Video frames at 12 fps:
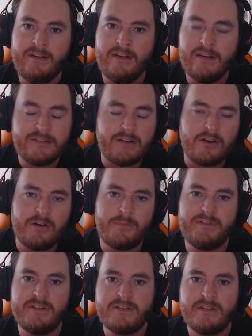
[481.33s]
it is a hard
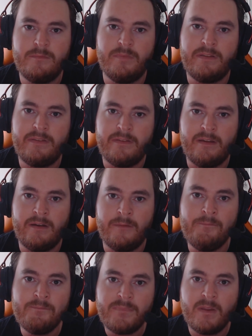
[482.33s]
position, but uh,
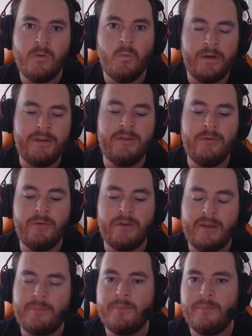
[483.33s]
when you
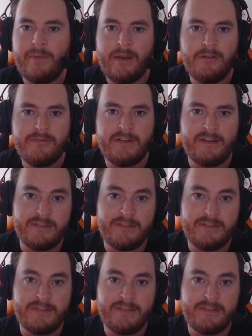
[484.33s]
get payoffs like